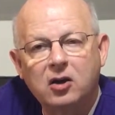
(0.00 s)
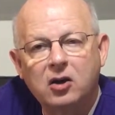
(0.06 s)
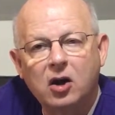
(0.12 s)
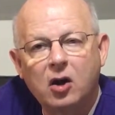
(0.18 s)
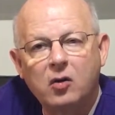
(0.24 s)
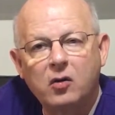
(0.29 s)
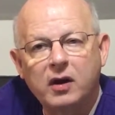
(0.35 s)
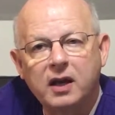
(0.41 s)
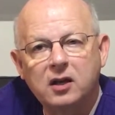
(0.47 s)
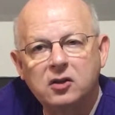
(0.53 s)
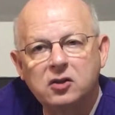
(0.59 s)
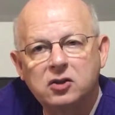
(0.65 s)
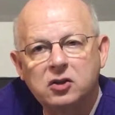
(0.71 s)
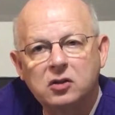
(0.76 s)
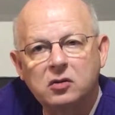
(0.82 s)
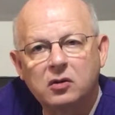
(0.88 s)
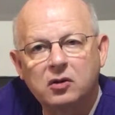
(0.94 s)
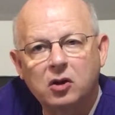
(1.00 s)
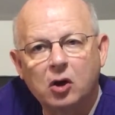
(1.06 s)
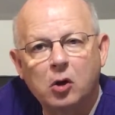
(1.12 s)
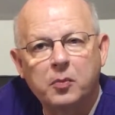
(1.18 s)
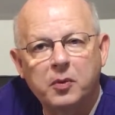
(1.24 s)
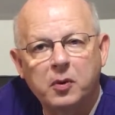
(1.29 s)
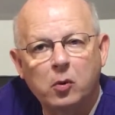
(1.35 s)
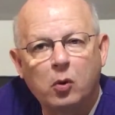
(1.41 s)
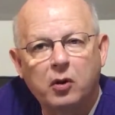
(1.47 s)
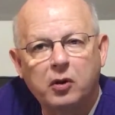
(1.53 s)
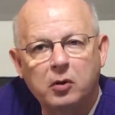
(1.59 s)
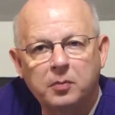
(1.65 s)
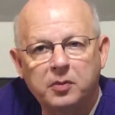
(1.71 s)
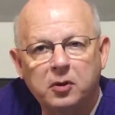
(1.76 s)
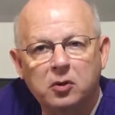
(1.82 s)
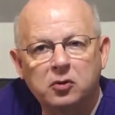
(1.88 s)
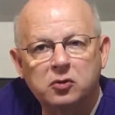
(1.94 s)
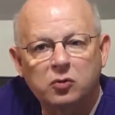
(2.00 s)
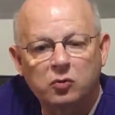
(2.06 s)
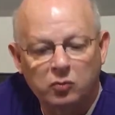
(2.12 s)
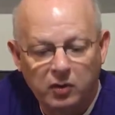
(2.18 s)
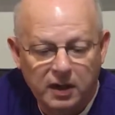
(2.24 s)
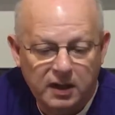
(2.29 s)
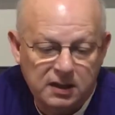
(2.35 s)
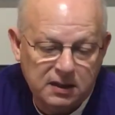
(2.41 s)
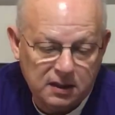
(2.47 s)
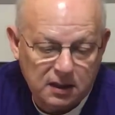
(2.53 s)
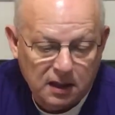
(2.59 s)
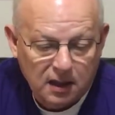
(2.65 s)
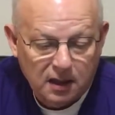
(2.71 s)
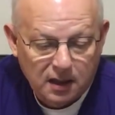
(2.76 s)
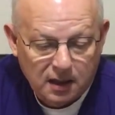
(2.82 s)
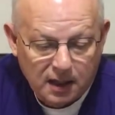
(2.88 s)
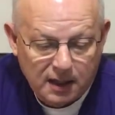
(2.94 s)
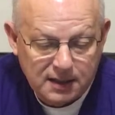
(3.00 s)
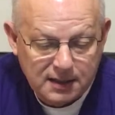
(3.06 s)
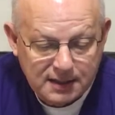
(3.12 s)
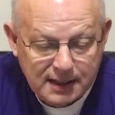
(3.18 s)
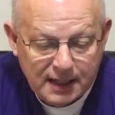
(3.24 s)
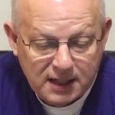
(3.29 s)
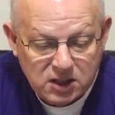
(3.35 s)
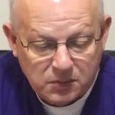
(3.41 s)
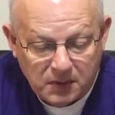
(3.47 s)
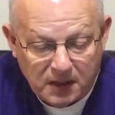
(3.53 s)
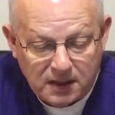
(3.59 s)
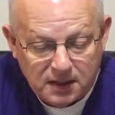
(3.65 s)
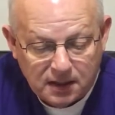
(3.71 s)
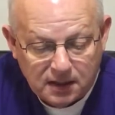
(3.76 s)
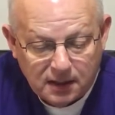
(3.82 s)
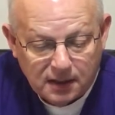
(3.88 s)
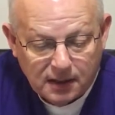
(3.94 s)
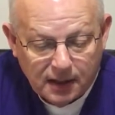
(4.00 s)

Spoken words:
go into an opioid abuse risk assessment.